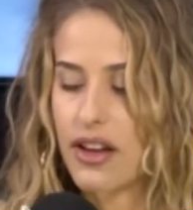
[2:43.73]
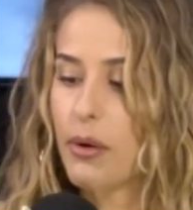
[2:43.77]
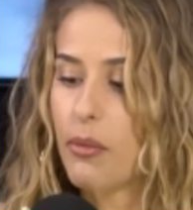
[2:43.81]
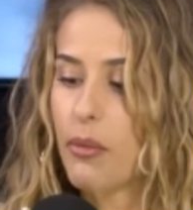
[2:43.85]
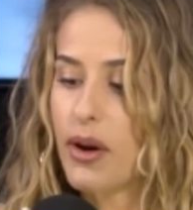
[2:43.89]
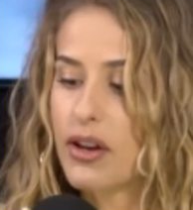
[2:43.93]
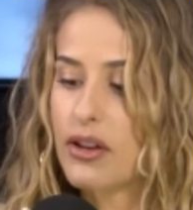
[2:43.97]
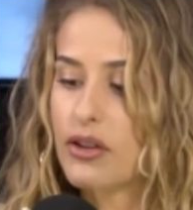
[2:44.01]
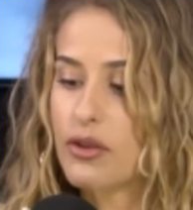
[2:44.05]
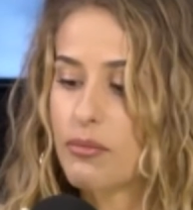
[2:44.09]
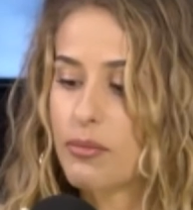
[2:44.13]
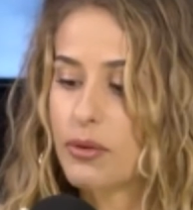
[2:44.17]
But
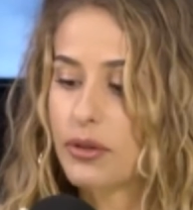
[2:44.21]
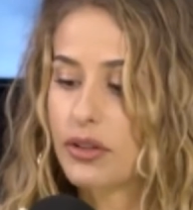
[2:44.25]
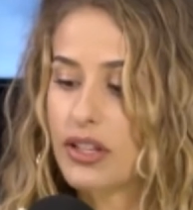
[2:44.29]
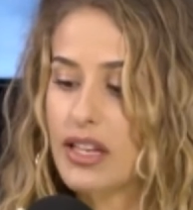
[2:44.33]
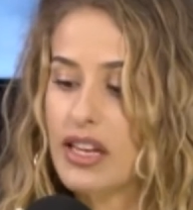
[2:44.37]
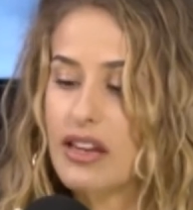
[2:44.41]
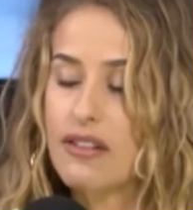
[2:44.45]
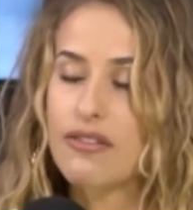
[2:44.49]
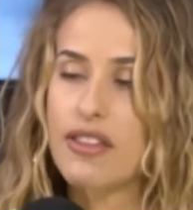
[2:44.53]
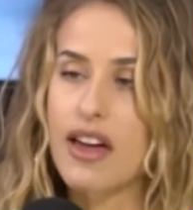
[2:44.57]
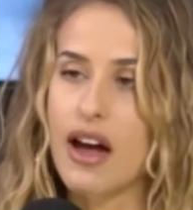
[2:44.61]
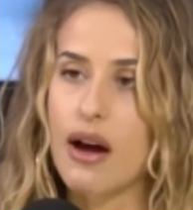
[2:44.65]
when you
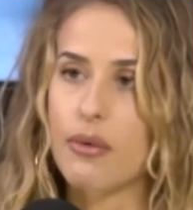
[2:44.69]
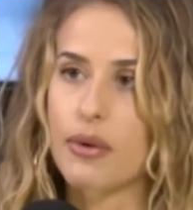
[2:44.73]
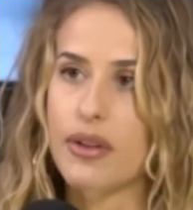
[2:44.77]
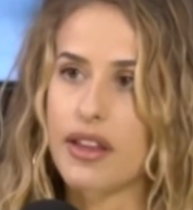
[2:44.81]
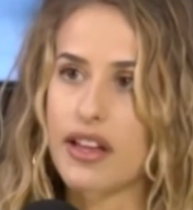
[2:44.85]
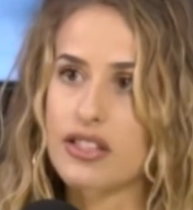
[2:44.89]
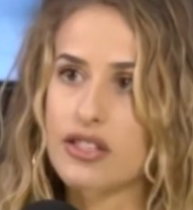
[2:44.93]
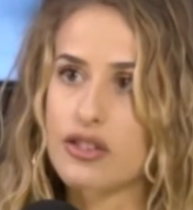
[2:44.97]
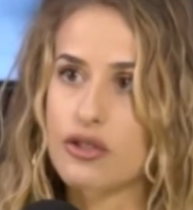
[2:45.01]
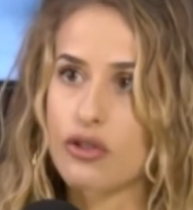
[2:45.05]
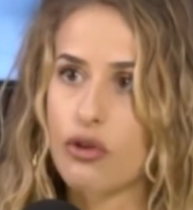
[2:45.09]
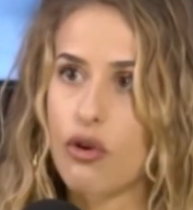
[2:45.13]
believe that, when
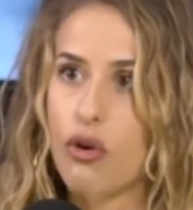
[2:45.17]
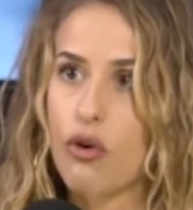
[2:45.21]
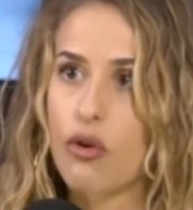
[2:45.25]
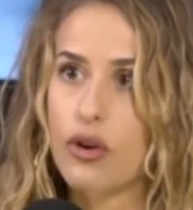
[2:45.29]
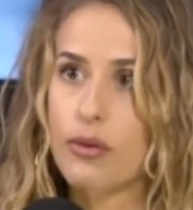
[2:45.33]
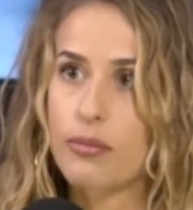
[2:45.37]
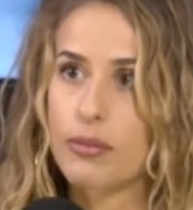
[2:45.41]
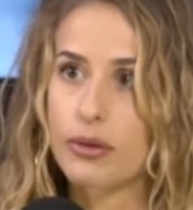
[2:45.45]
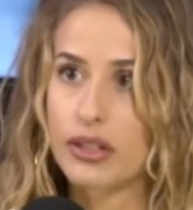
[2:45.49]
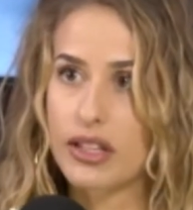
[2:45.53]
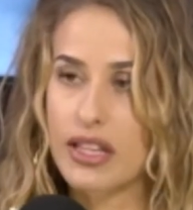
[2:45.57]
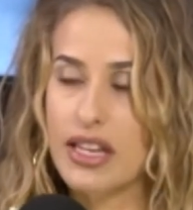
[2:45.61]
that's your
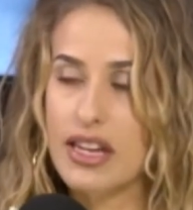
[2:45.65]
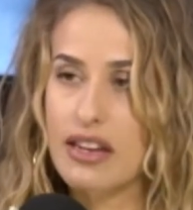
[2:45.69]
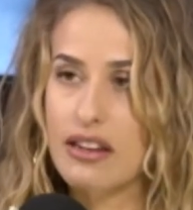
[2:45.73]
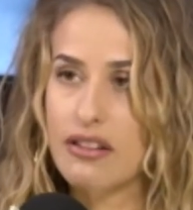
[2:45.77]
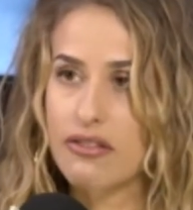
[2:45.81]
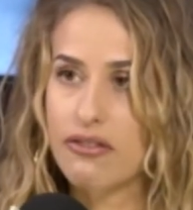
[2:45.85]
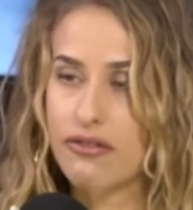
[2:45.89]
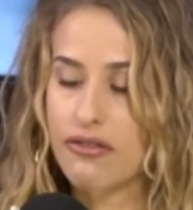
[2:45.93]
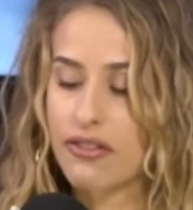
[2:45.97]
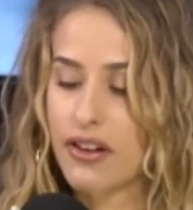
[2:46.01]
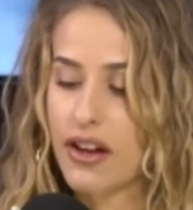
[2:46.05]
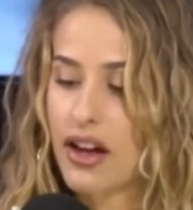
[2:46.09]
core
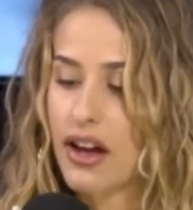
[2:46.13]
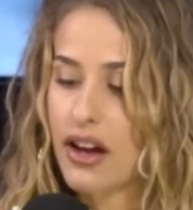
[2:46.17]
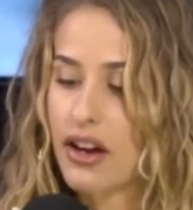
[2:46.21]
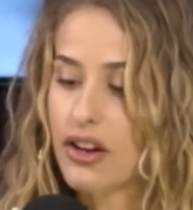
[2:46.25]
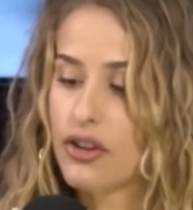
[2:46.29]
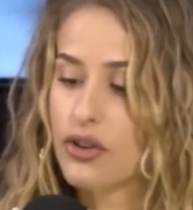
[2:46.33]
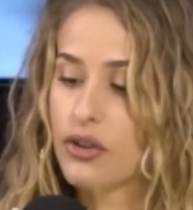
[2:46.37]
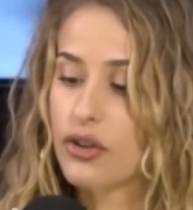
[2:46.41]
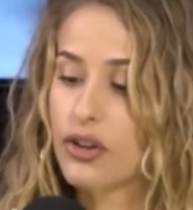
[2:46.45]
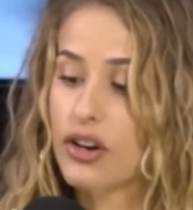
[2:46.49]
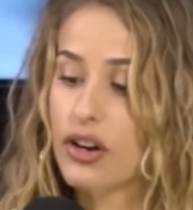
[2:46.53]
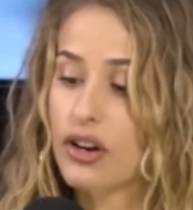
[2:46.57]
belief,
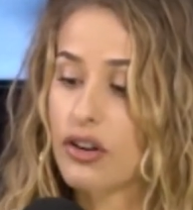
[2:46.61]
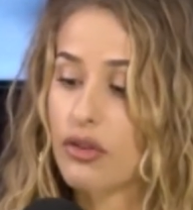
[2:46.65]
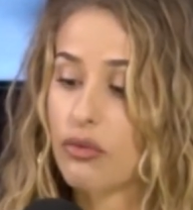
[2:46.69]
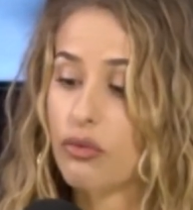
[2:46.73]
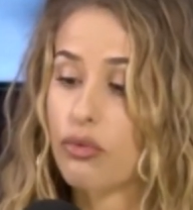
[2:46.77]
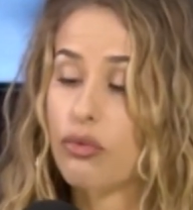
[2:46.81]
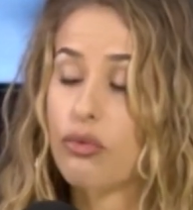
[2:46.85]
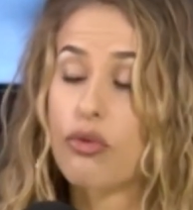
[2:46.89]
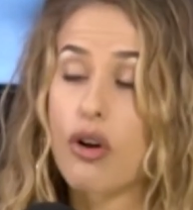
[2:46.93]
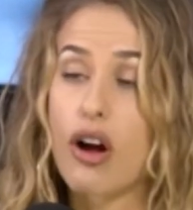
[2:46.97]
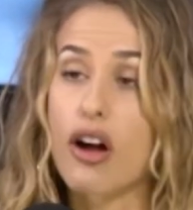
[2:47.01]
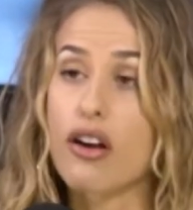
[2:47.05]
you're
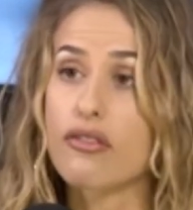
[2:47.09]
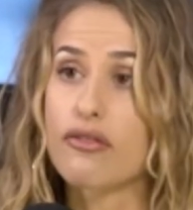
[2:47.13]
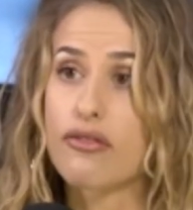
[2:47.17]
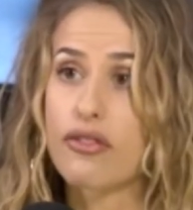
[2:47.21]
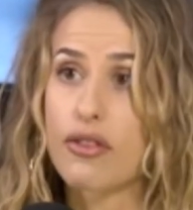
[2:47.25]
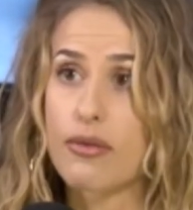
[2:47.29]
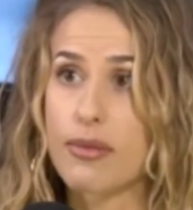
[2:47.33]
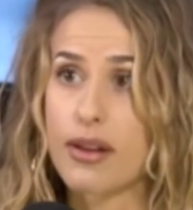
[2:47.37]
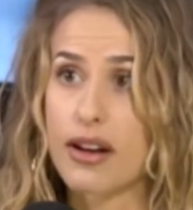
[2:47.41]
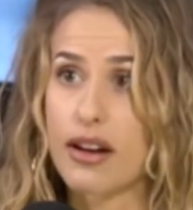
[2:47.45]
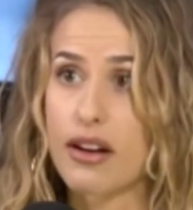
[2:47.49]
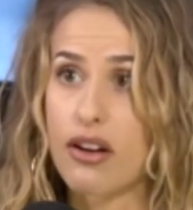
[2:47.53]
going to run
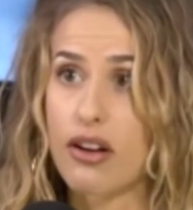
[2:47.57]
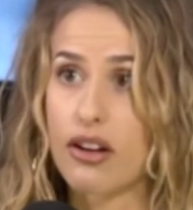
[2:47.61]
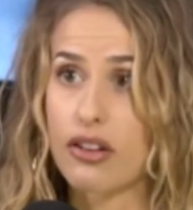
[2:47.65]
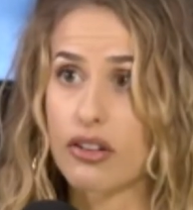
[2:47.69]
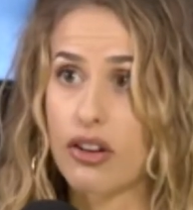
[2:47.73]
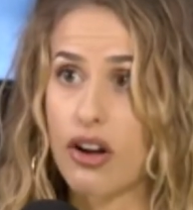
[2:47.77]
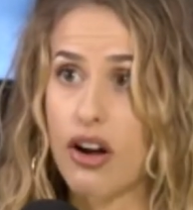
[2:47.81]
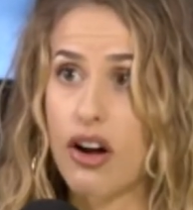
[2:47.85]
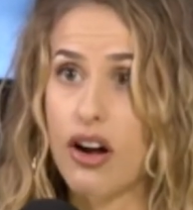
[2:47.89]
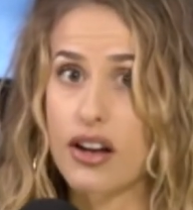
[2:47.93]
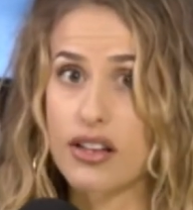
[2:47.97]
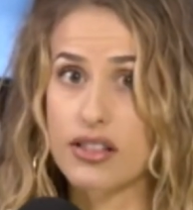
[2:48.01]
from it at
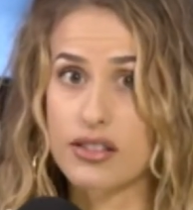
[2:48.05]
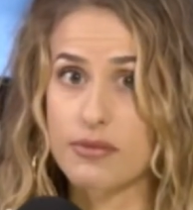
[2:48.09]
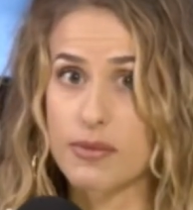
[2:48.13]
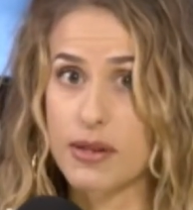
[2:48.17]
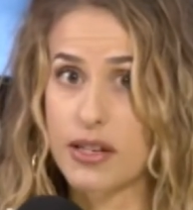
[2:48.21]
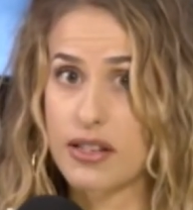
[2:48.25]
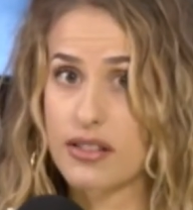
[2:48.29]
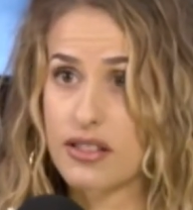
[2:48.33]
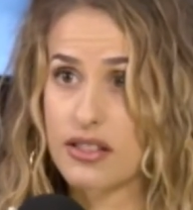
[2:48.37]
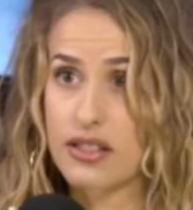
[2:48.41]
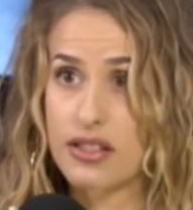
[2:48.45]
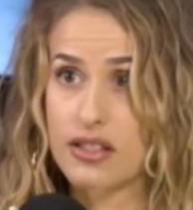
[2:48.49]
all costs
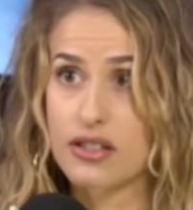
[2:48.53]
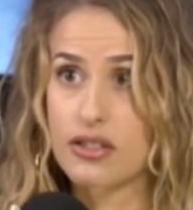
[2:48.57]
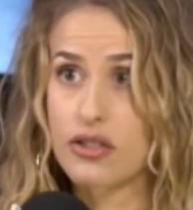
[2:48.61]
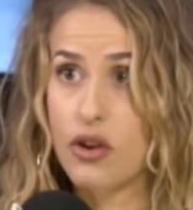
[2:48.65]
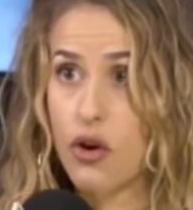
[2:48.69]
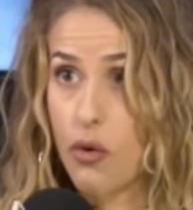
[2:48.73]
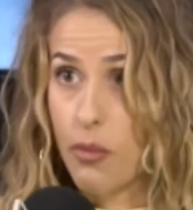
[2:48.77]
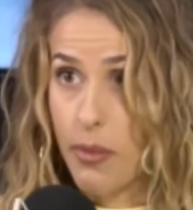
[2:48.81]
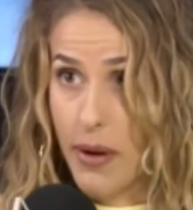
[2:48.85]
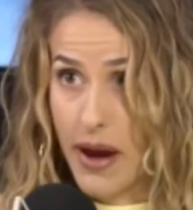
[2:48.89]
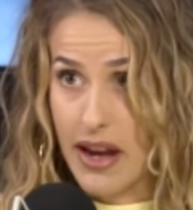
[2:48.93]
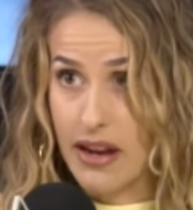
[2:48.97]
because it's
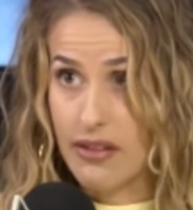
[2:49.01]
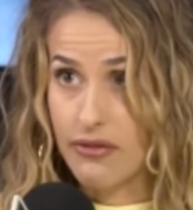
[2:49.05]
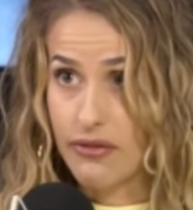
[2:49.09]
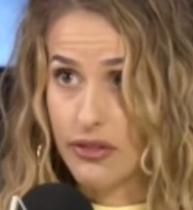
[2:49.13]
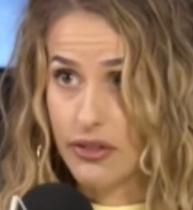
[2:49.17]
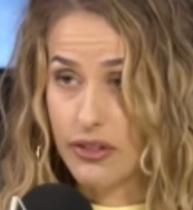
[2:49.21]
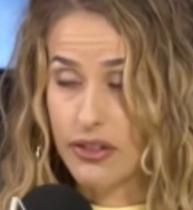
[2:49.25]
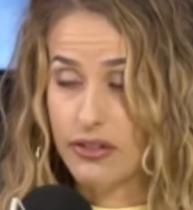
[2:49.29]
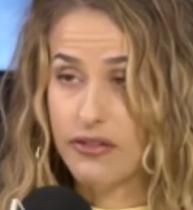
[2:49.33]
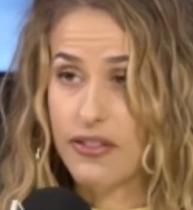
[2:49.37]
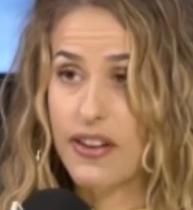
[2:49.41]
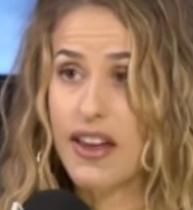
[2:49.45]
so
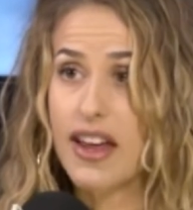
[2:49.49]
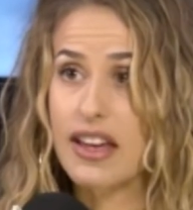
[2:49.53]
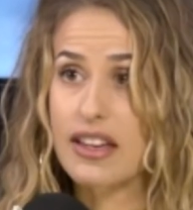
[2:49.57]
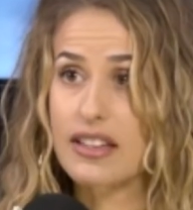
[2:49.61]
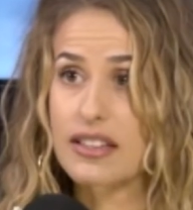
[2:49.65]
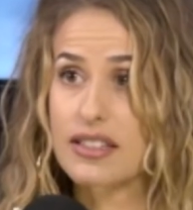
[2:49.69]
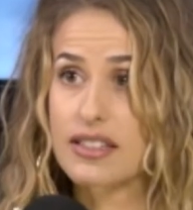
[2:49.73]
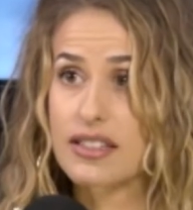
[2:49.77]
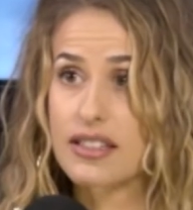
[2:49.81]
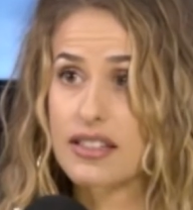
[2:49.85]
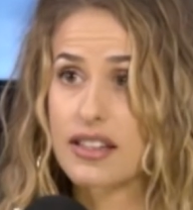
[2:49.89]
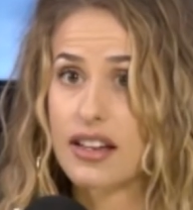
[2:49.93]
painful to
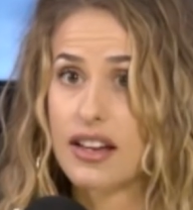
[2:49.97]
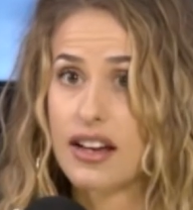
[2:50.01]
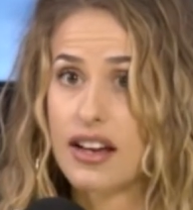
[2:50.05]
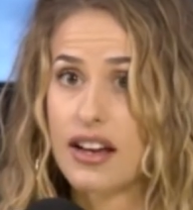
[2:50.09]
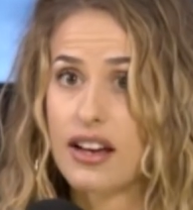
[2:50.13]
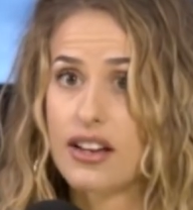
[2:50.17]
face.